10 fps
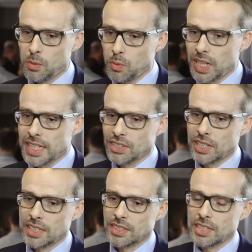Well,
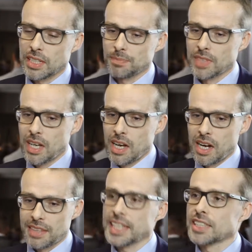
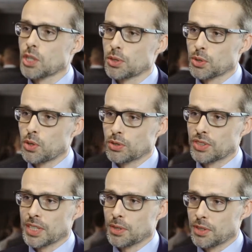I think it's going to
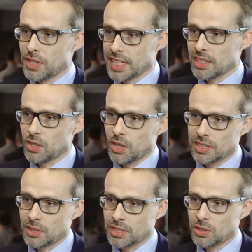continue. The data
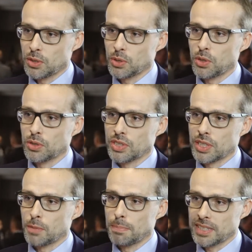collection is going to
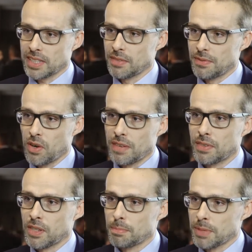continue basically
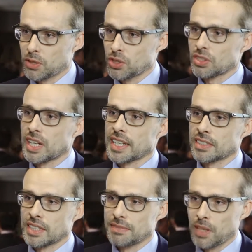forever because the
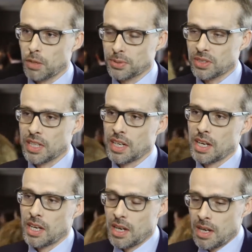science develops.
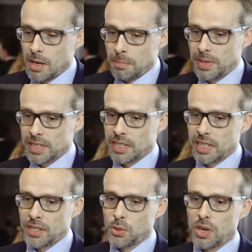
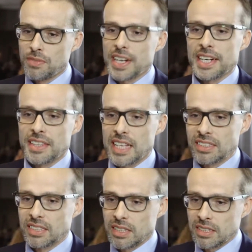But you are right in
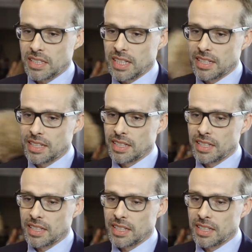that sense that